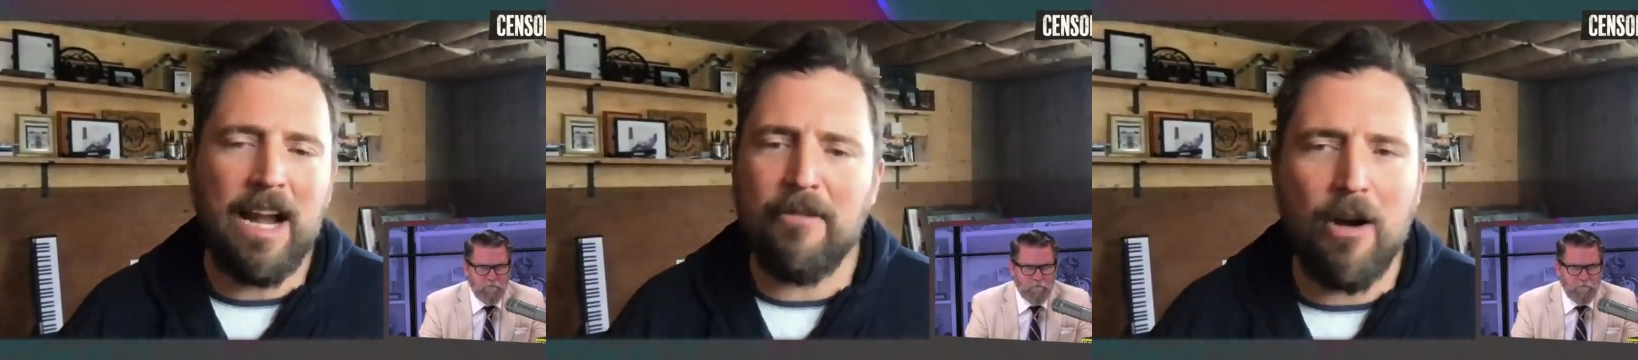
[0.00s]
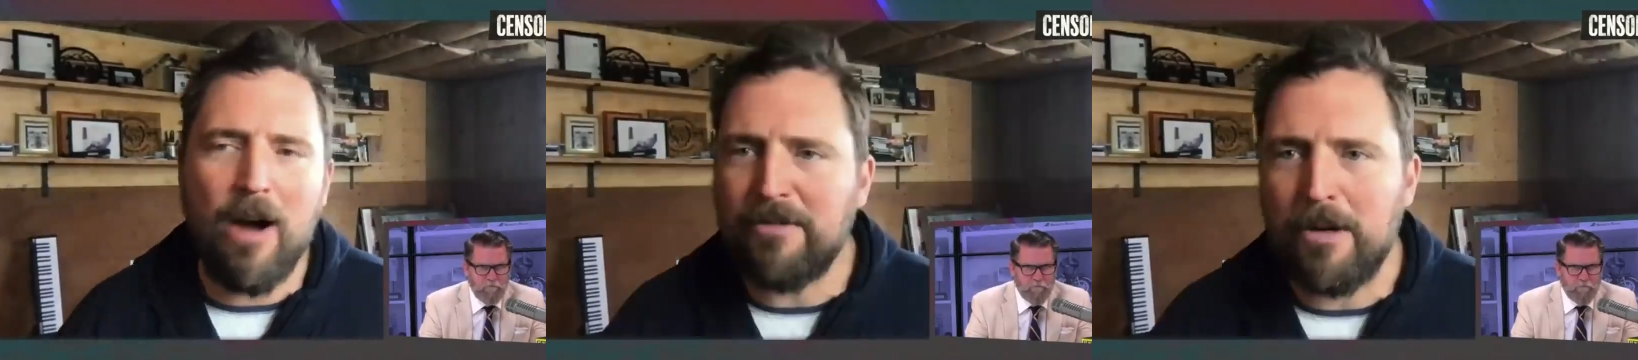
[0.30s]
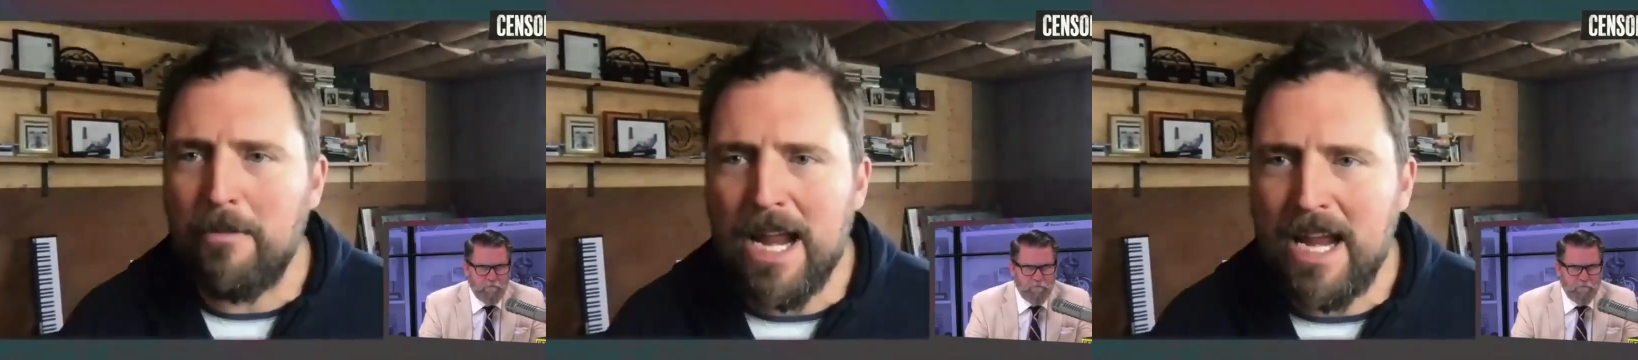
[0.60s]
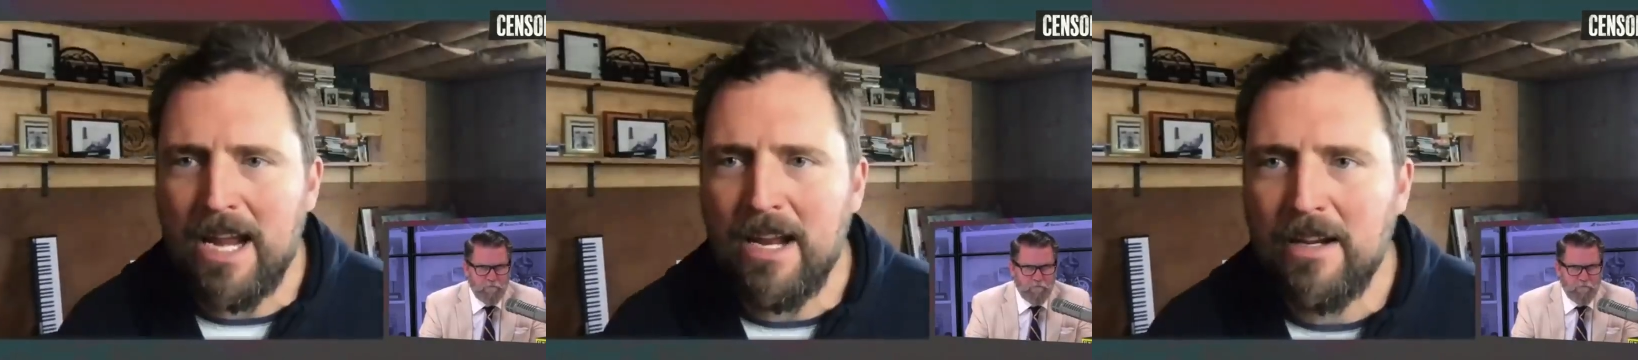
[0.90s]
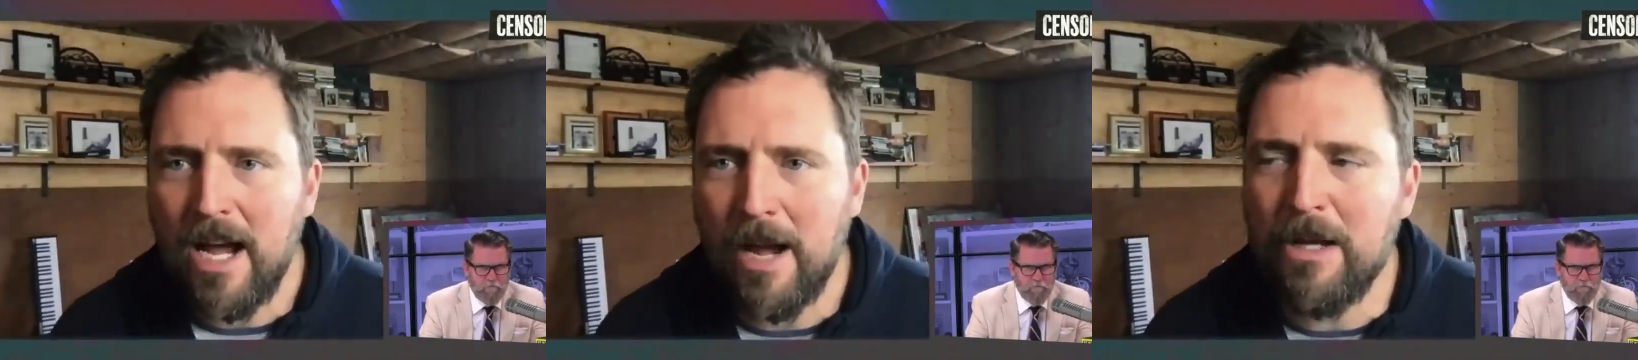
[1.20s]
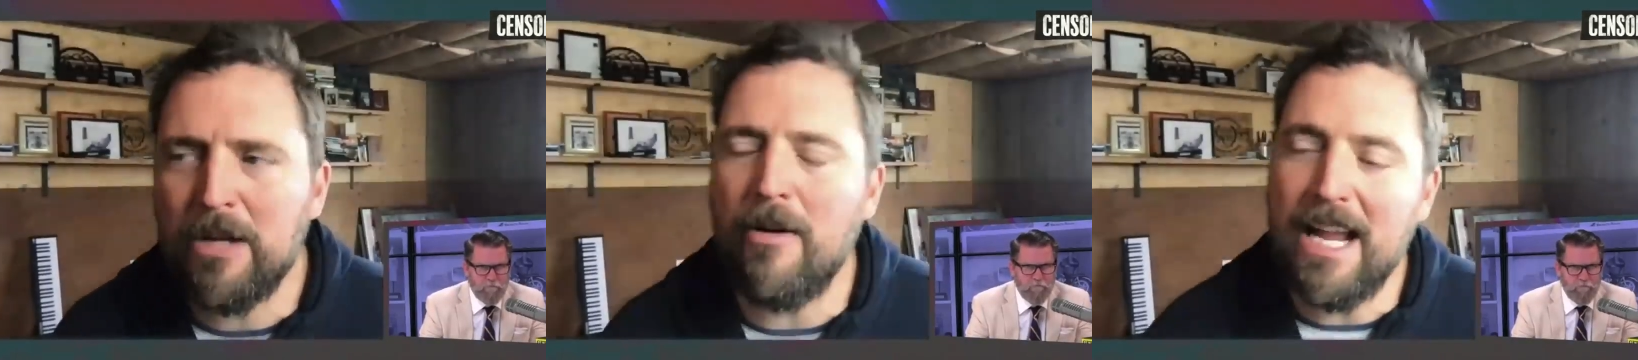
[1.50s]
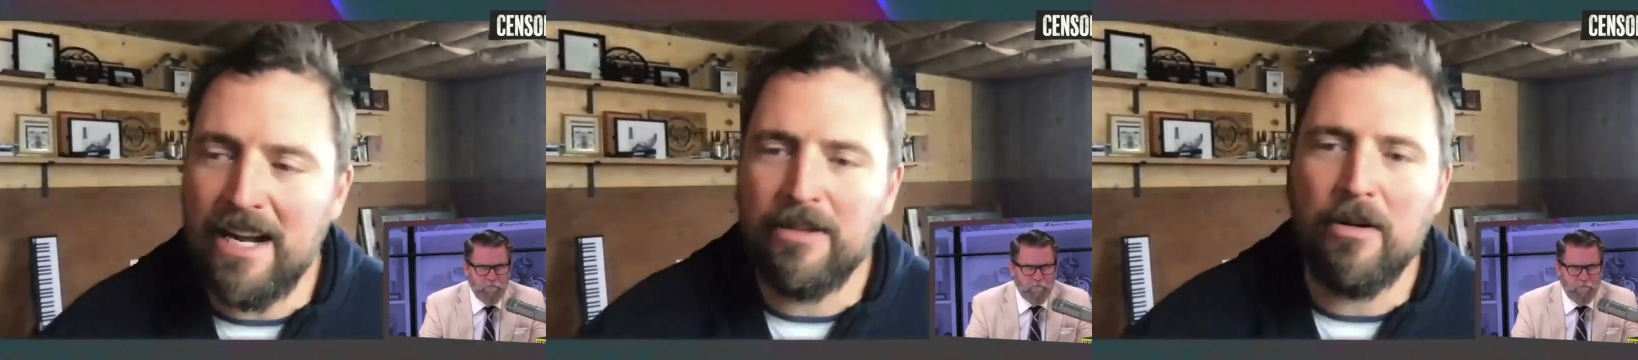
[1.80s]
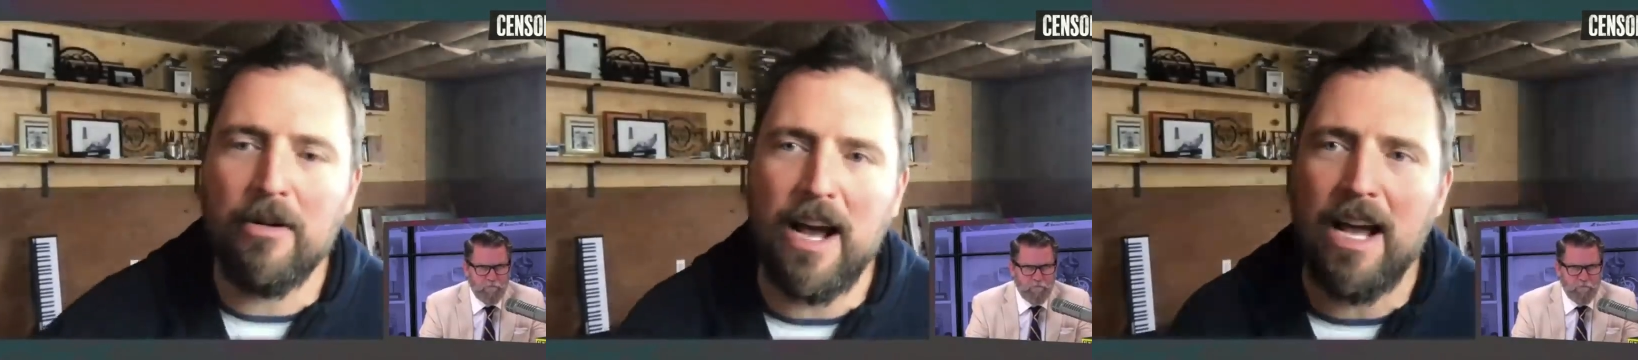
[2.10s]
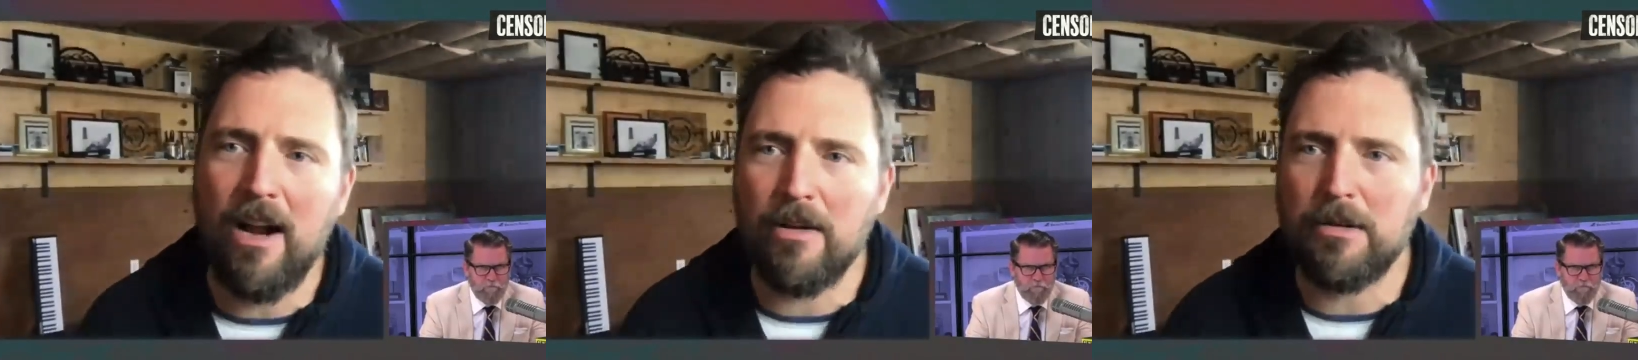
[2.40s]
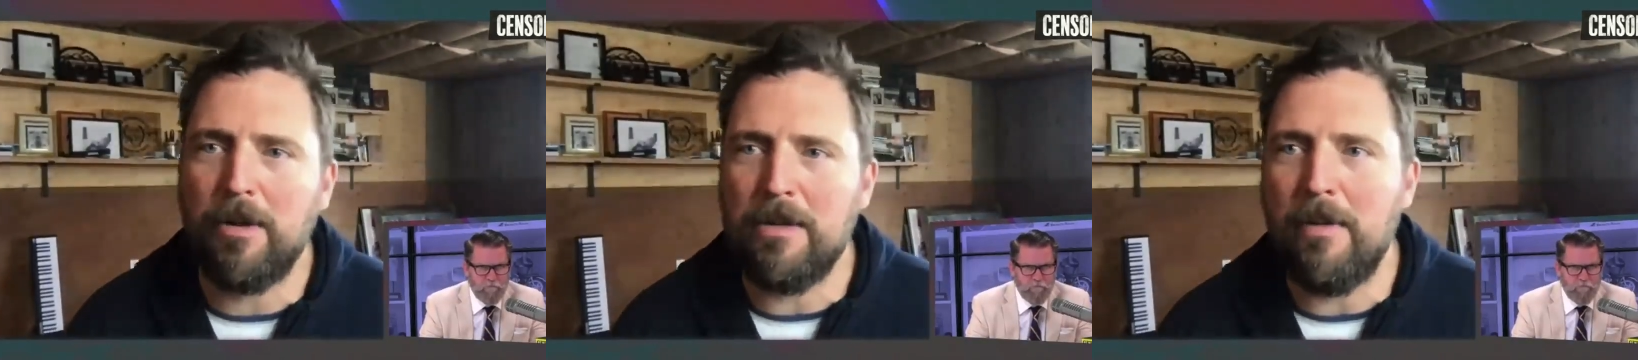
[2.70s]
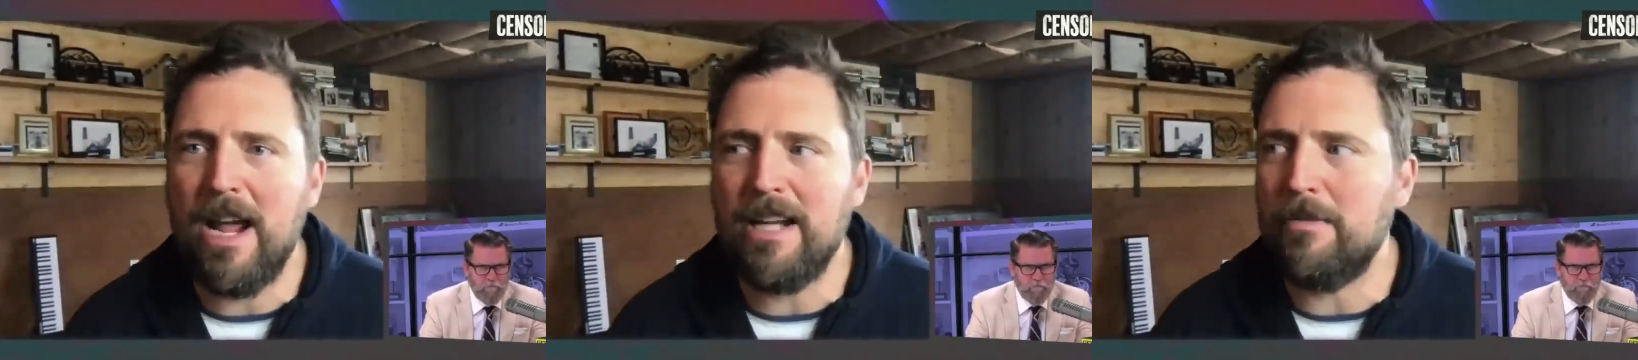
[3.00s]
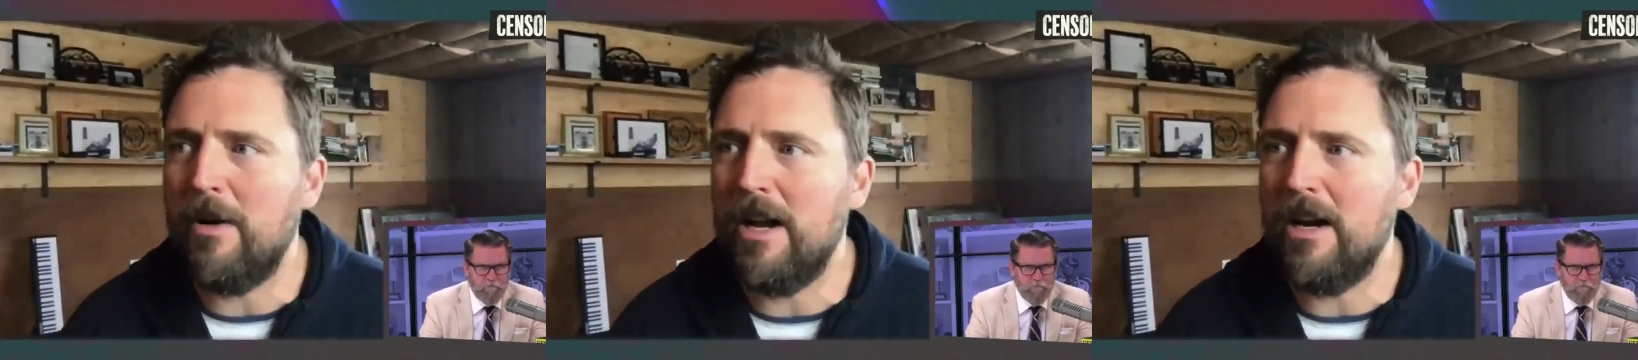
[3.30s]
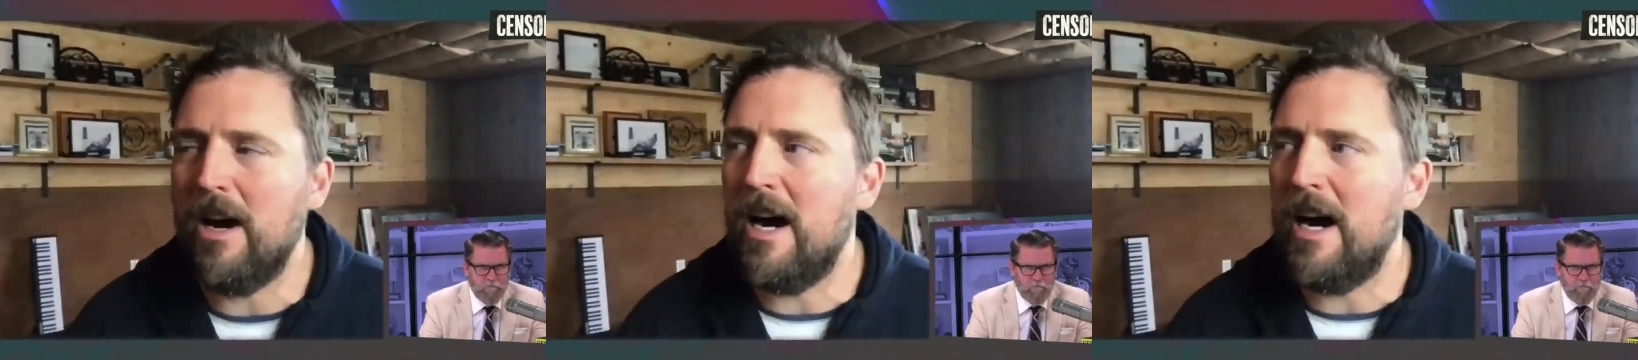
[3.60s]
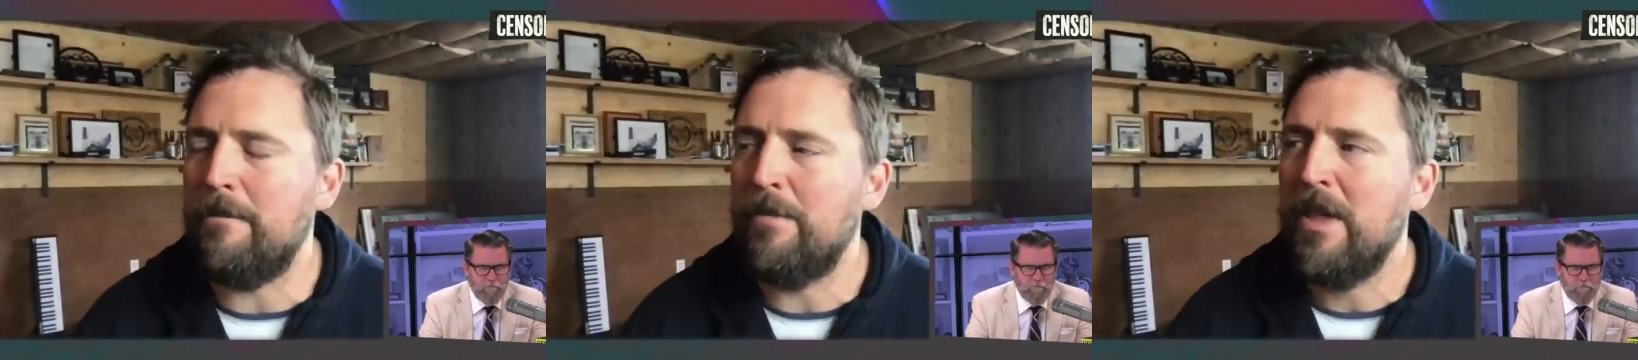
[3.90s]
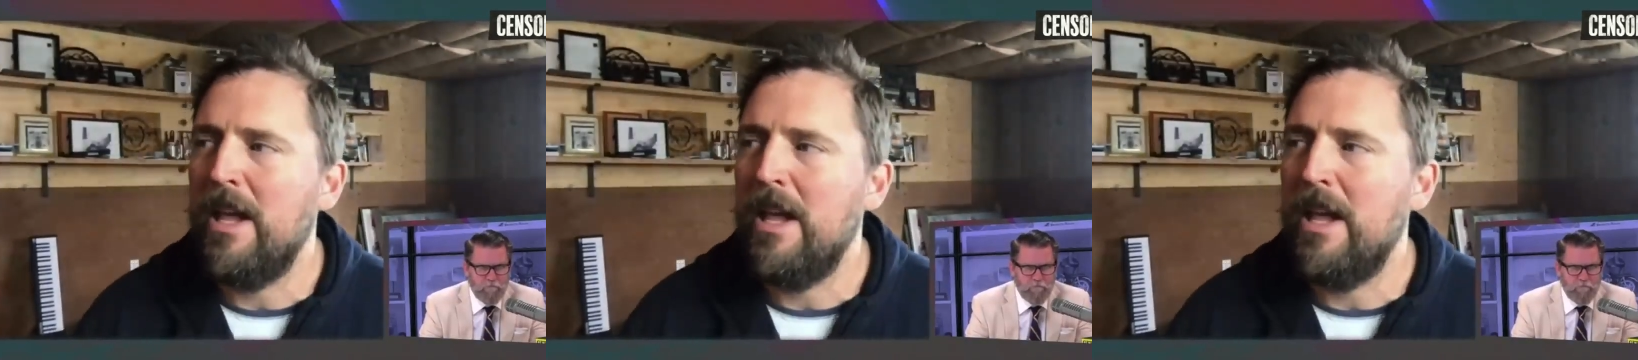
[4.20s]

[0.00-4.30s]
Speaker 1: never go after me. I mean, granted, in North Idaho is pretty based, but um,